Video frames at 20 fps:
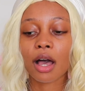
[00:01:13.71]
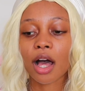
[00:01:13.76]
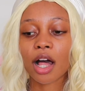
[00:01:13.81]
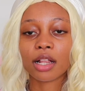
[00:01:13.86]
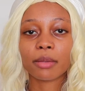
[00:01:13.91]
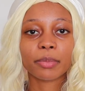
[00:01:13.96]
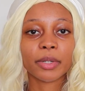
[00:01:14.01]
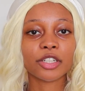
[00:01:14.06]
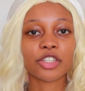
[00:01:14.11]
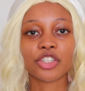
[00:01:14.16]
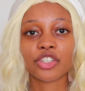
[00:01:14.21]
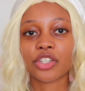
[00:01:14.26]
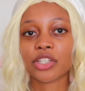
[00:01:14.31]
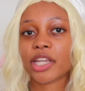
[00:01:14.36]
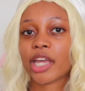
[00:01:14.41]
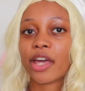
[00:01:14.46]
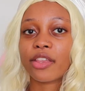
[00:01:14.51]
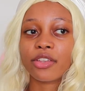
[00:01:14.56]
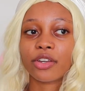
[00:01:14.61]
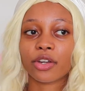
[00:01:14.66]
all bunched
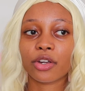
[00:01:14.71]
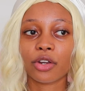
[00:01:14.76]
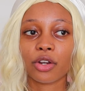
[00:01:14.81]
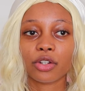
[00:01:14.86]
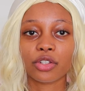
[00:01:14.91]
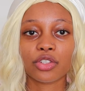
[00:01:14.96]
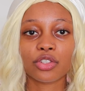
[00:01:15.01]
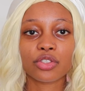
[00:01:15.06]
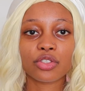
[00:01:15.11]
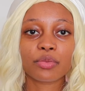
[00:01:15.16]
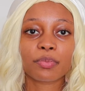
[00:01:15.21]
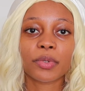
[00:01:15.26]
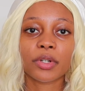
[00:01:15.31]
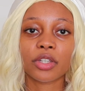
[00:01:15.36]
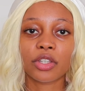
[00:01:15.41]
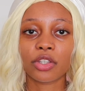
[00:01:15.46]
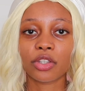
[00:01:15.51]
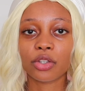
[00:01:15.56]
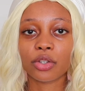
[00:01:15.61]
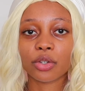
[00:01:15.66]
together, super
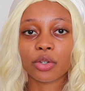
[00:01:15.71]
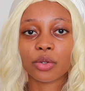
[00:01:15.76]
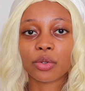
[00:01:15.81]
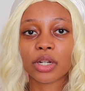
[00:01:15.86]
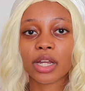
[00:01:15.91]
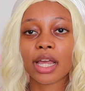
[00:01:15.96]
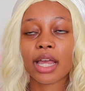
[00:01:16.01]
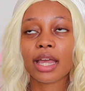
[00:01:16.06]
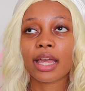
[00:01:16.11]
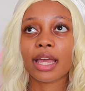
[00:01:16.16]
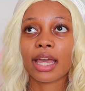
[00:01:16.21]
cute,